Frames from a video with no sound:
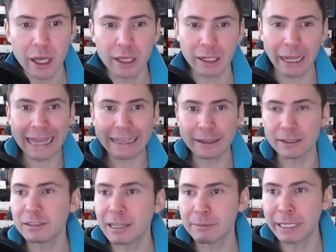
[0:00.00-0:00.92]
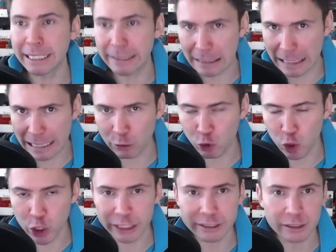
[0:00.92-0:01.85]
like in some other
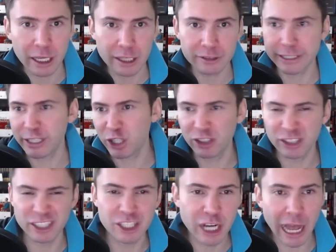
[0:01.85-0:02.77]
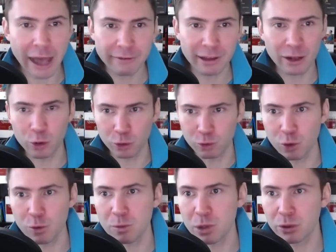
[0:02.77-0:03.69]
languages such as Java or
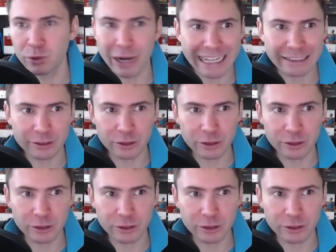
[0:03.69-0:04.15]
Ruby on Rails. You